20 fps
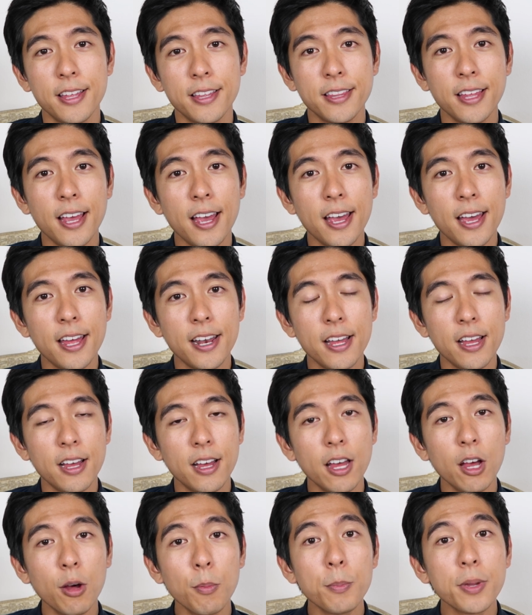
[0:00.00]

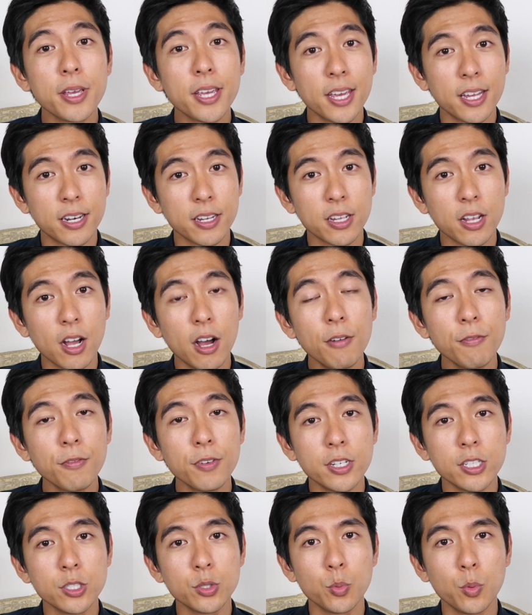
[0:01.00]
that helped me get
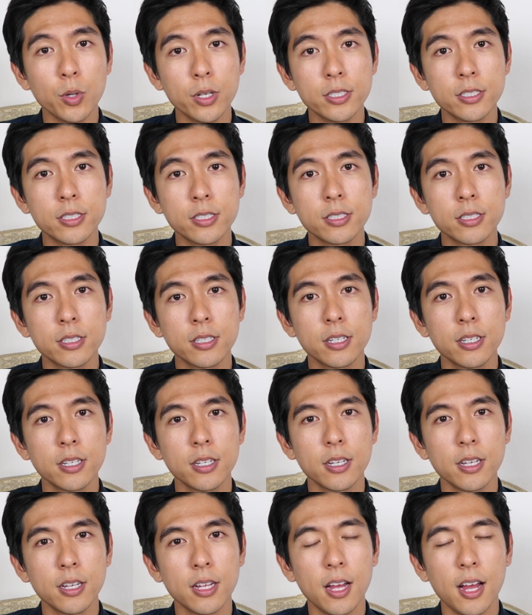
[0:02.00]
confidence was
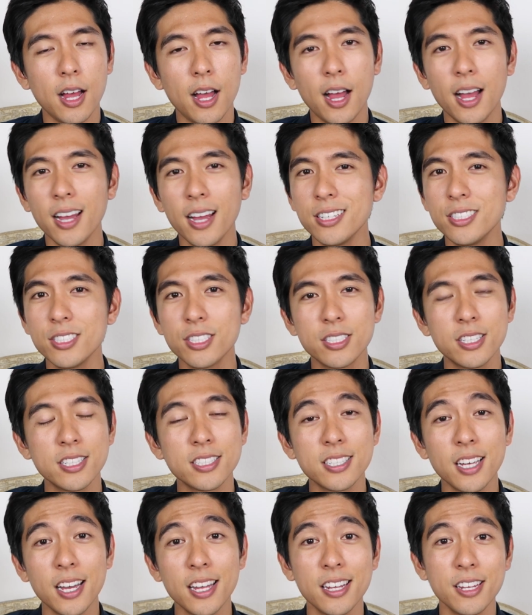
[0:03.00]
I just
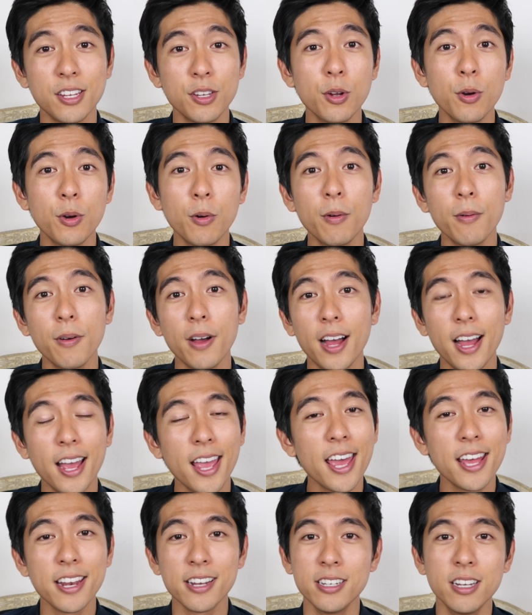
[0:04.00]
decided, I
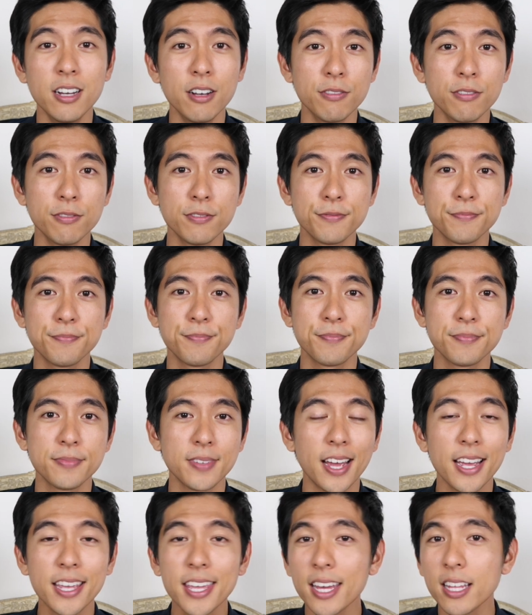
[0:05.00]
had enough.
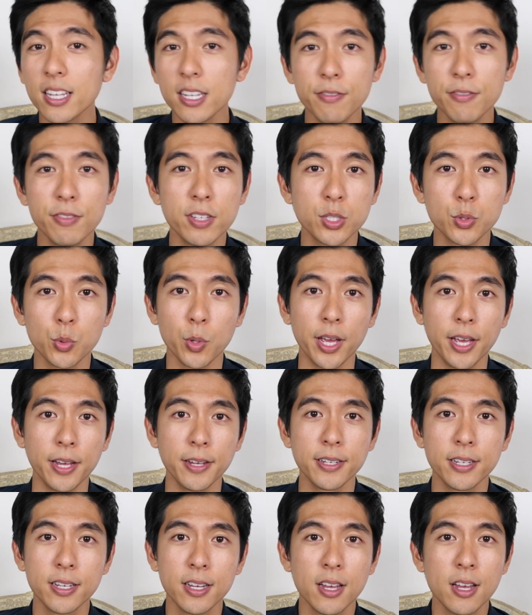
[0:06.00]
I can't live this way.
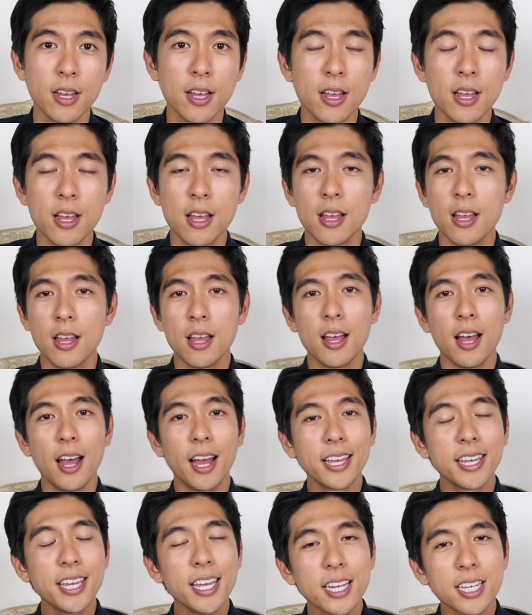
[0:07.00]

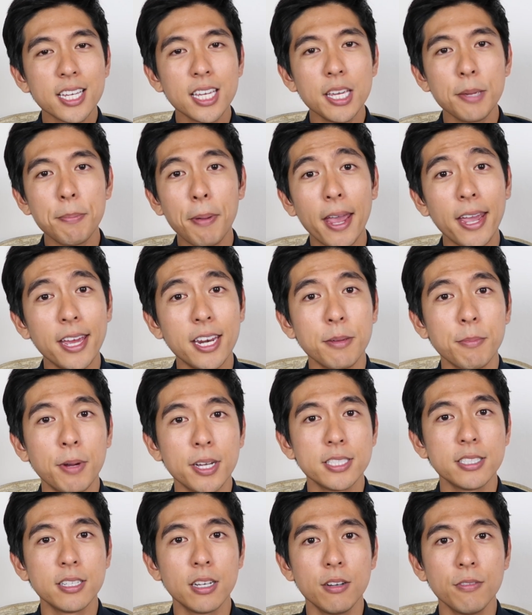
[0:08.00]
I can't keep hating
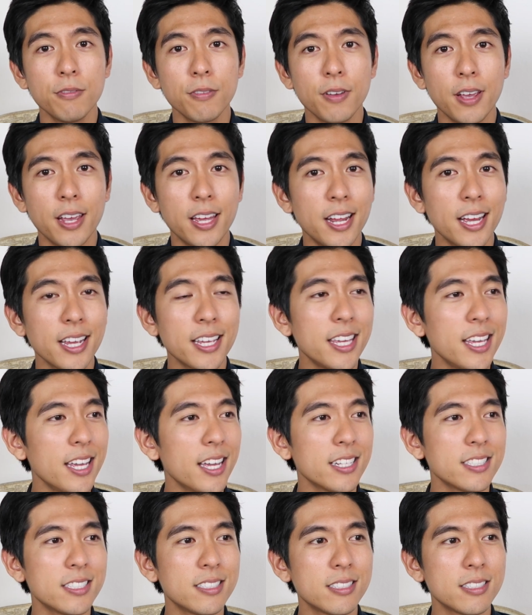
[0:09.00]
myself, and I
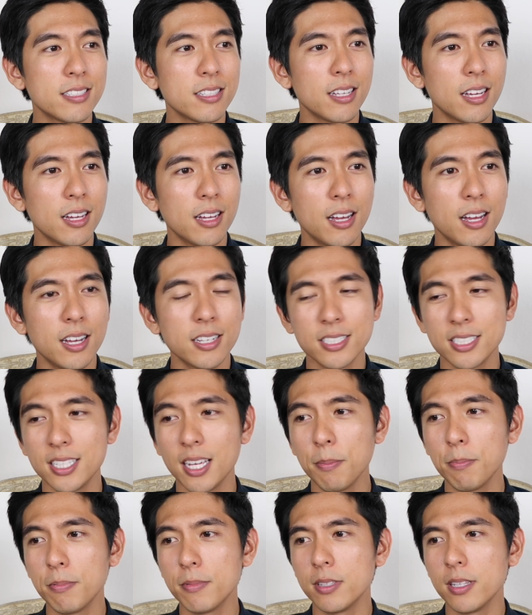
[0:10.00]
can't
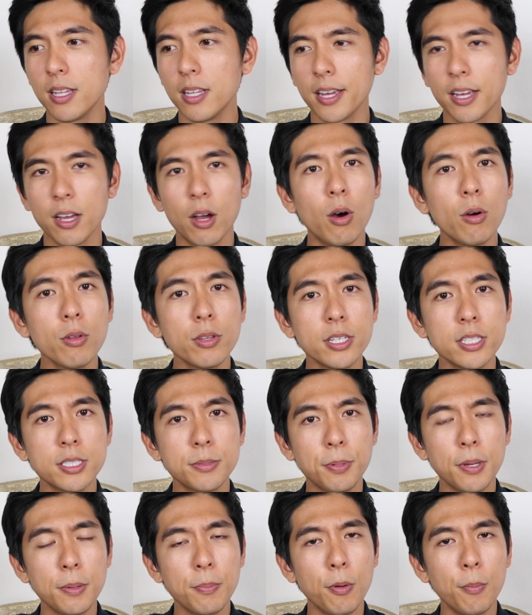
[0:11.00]
accept like all
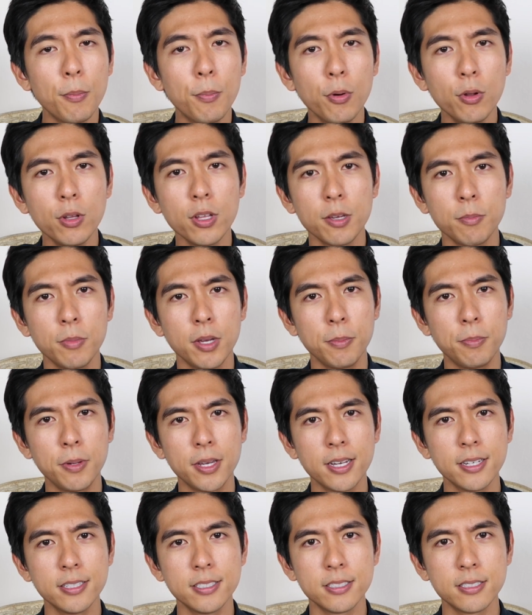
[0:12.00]
these people bullying me,
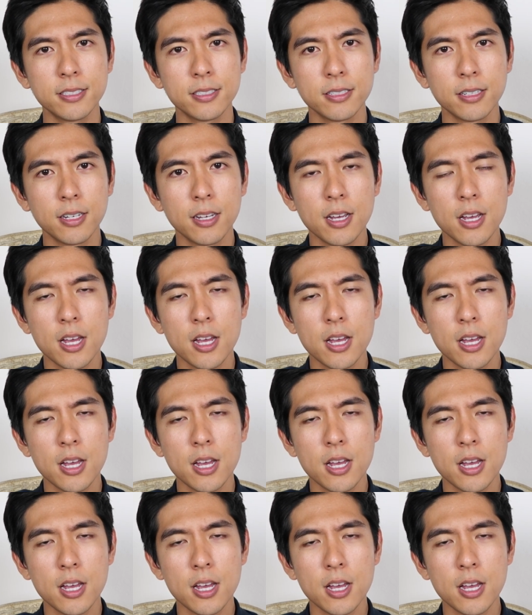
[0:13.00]
because